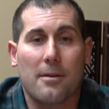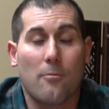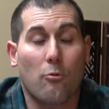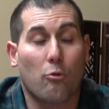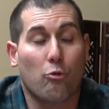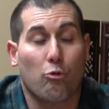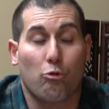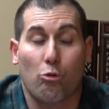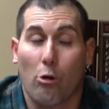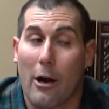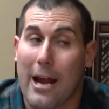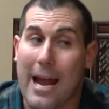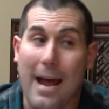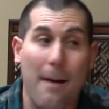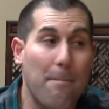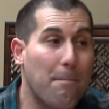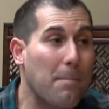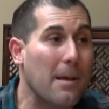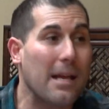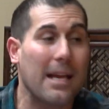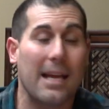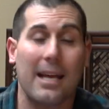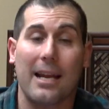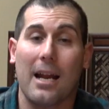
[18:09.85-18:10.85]

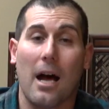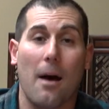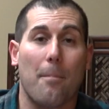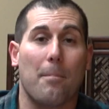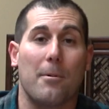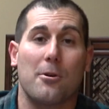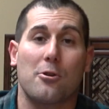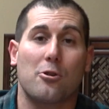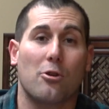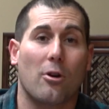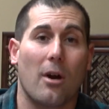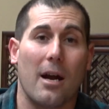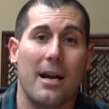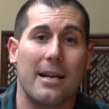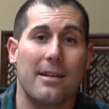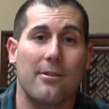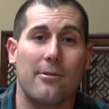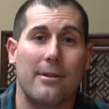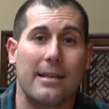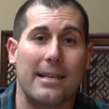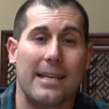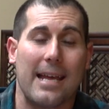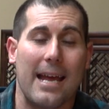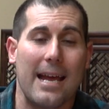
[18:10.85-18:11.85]
ramping it up and trying to
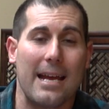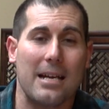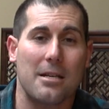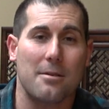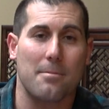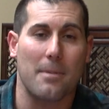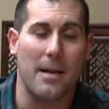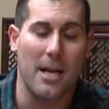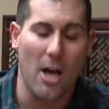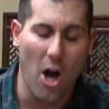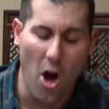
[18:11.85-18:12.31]
engage me,